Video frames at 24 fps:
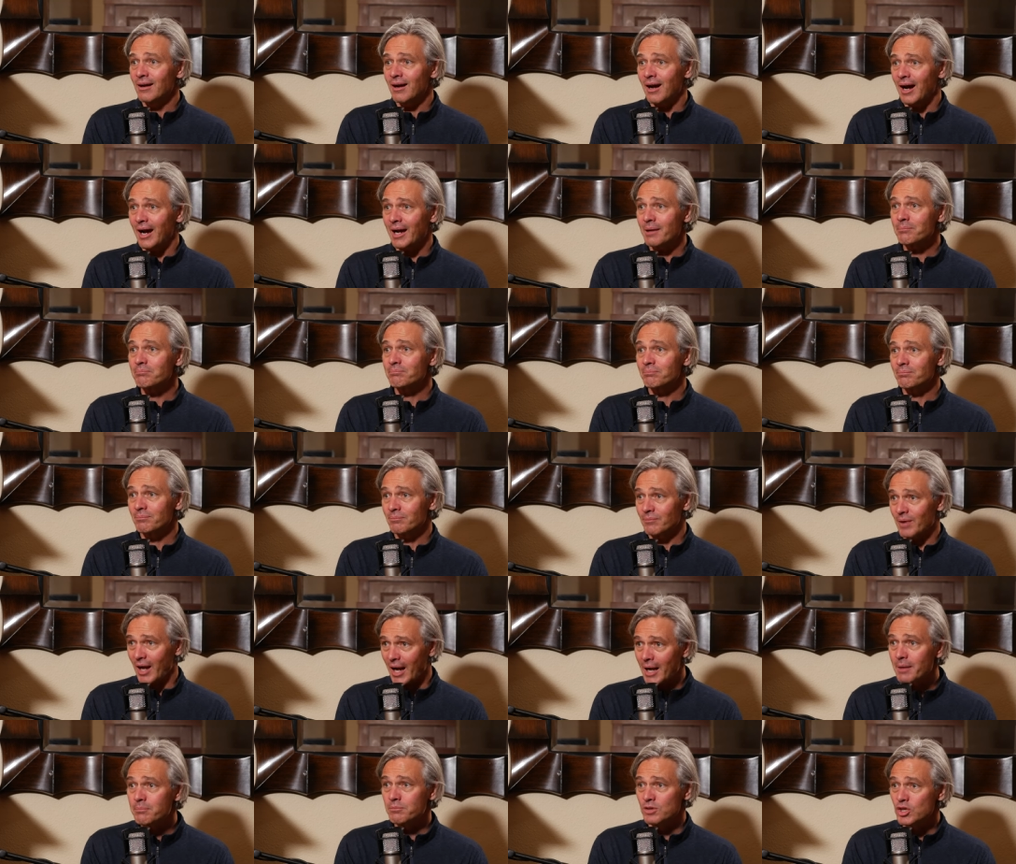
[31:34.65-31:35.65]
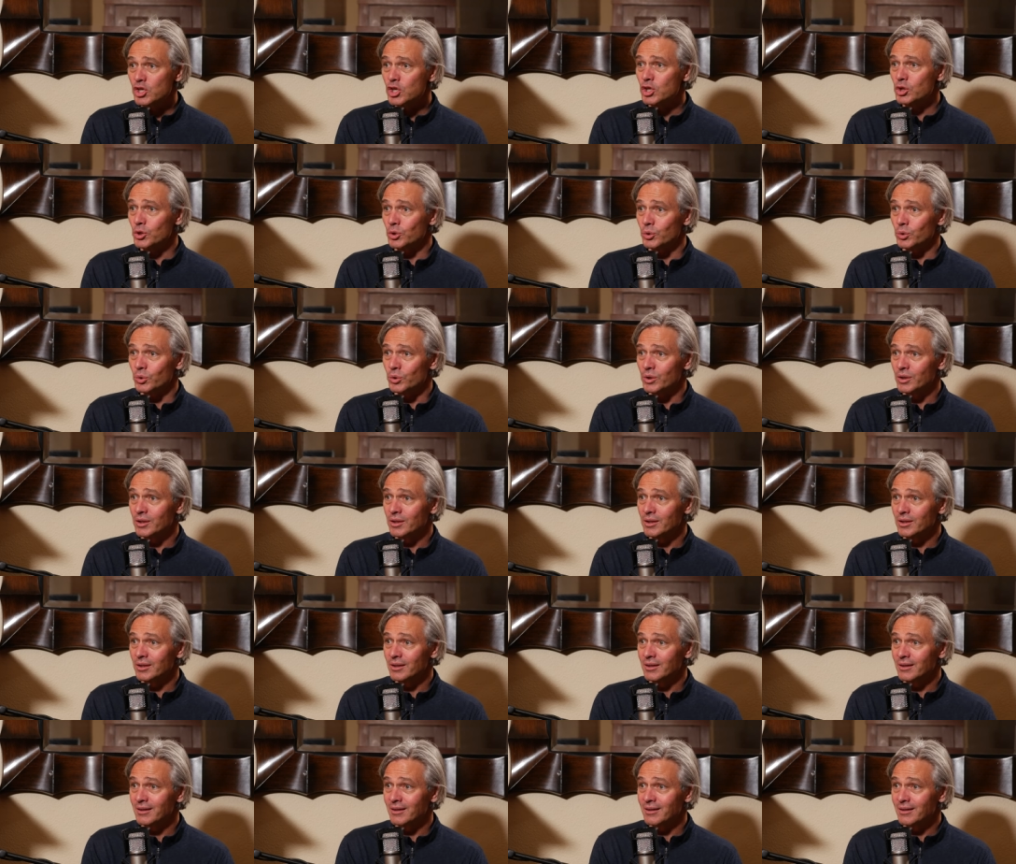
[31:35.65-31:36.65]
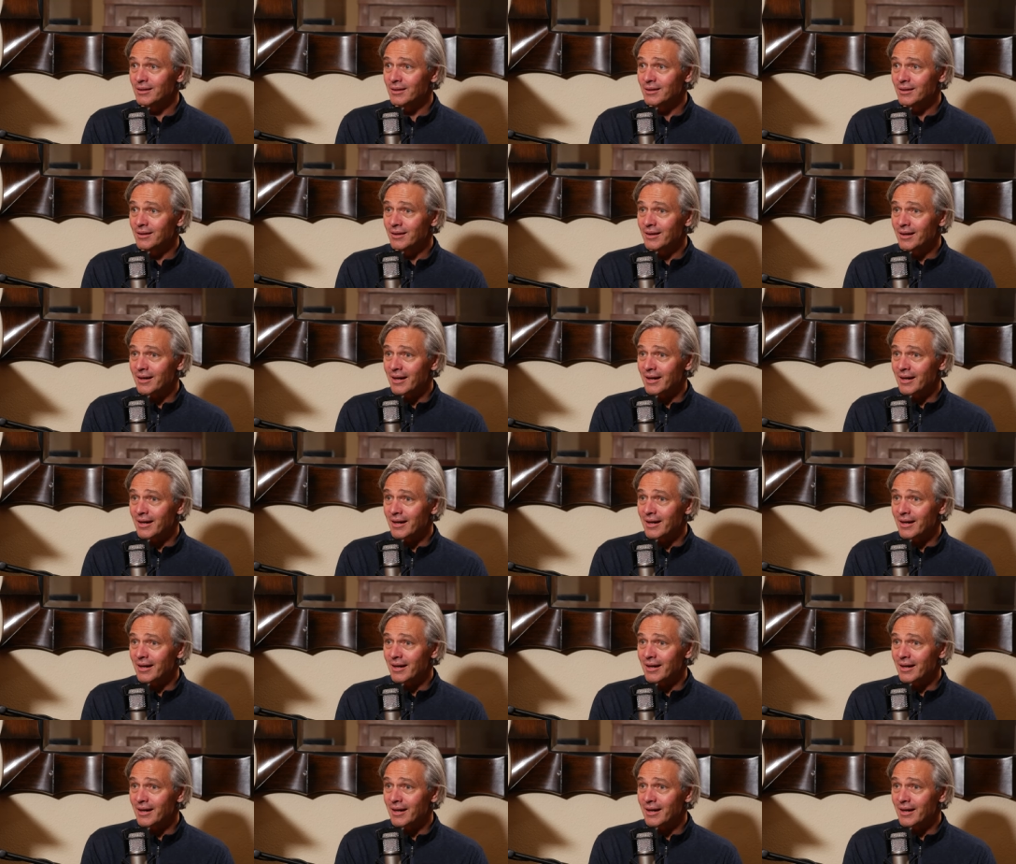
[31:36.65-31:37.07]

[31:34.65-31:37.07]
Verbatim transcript: Mm-hmm. I'm I'm you. Mm-hmm.